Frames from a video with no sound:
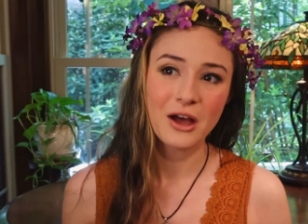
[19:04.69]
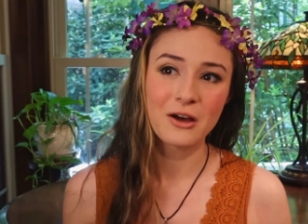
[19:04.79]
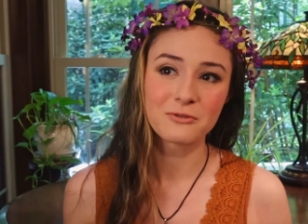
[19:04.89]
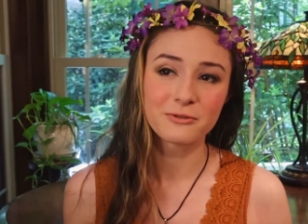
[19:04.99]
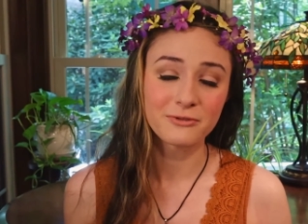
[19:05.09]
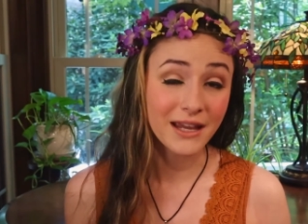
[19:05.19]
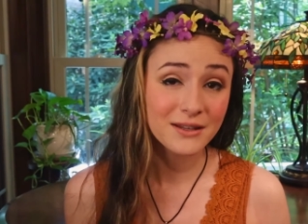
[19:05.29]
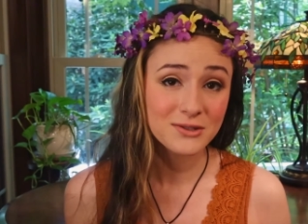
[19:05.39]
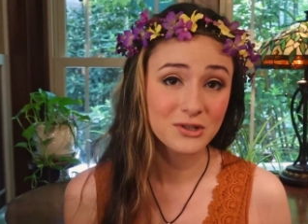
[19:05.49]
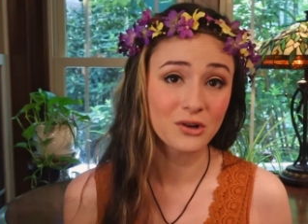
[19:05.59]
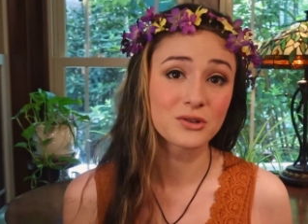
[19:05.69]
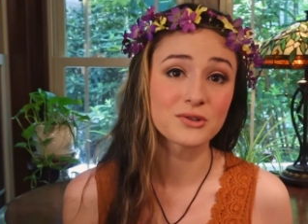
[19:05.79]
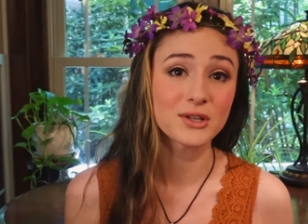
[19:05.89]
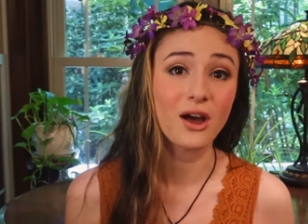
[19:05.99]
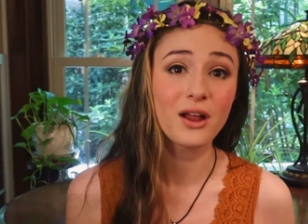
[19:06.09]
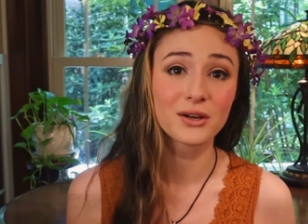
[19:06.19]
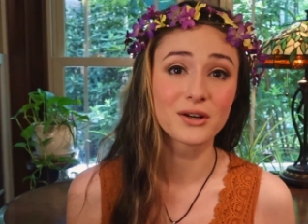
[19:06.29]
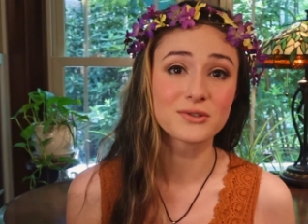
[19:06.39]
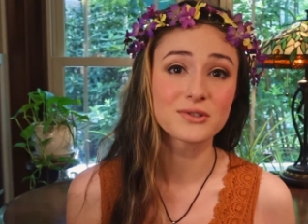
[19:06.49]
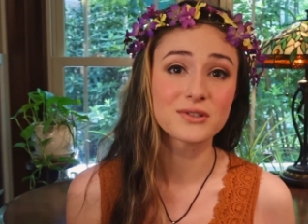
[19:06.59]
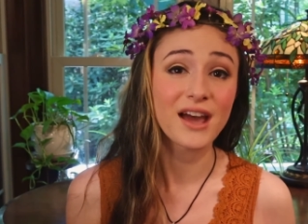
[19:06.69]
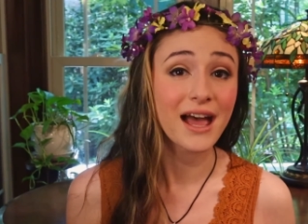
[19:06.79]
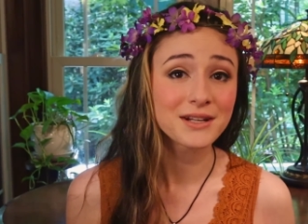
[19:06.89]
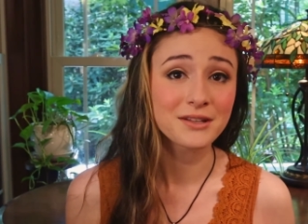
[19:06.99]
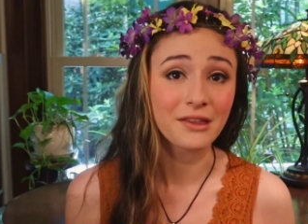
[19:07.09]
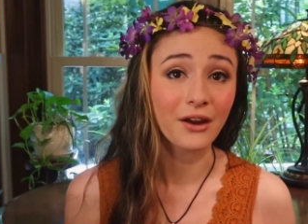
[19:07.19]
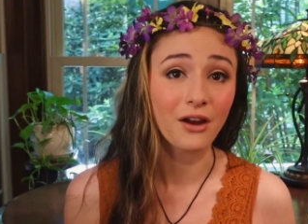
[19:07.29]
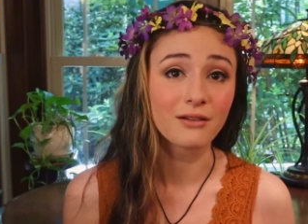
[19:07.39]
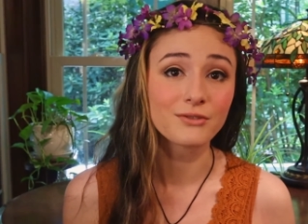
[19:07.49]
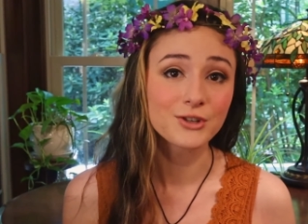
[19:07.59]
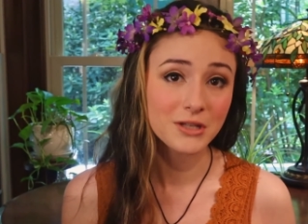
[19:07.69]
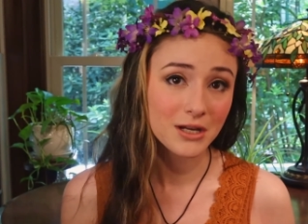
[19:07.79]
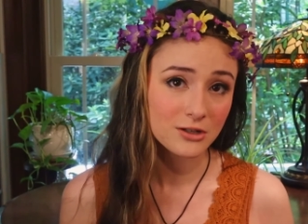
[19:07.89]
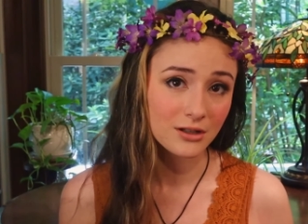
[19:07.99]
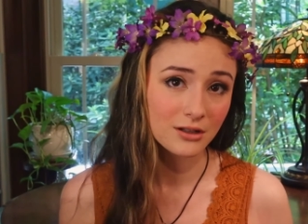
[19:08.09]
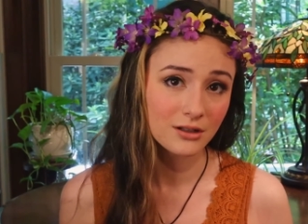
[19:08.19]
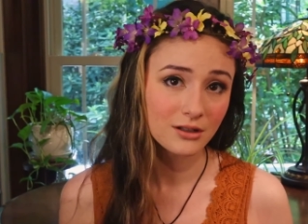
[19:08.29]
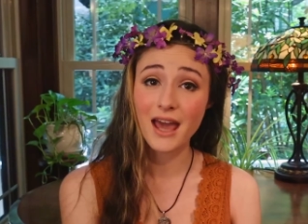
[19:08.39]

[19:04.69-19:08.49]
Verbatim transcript: of fans turned scholars to add to that conversation.